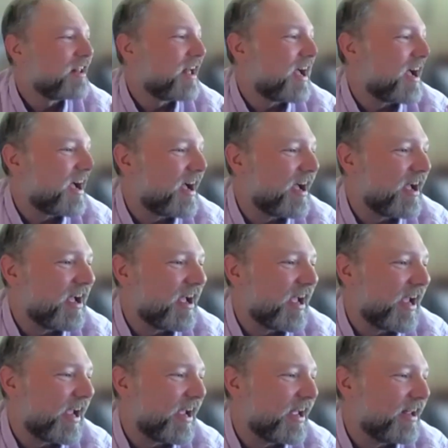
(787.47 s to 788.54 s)
Uh,
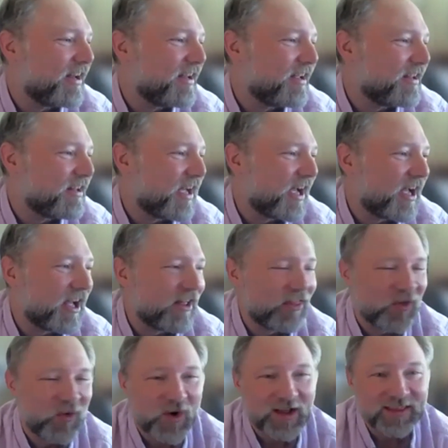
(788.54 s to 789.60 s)
and uh,
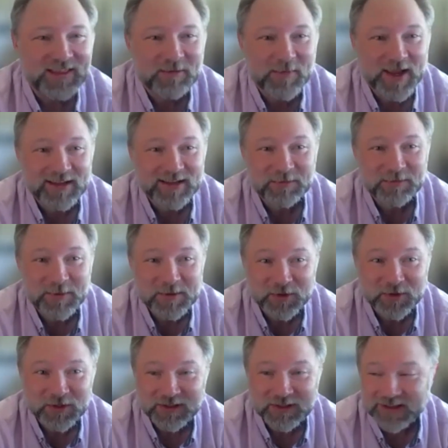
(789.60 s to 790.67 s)
the one that makes
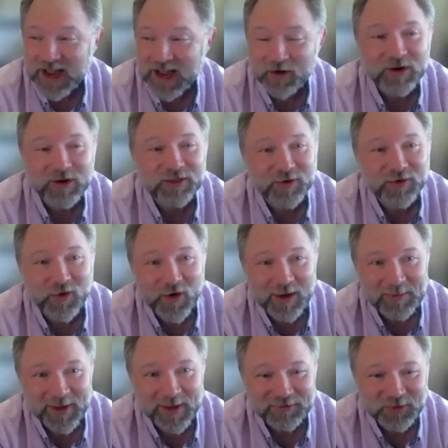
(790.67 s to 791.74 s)
people not want to throw
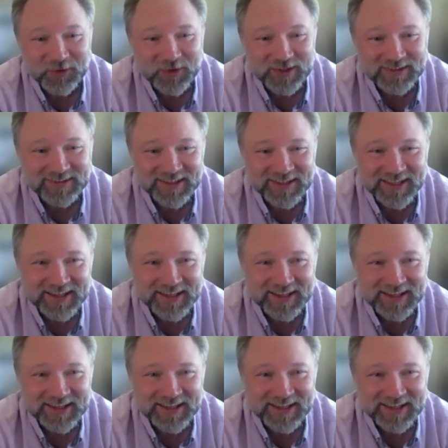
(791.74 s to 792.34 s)
up afterwards. And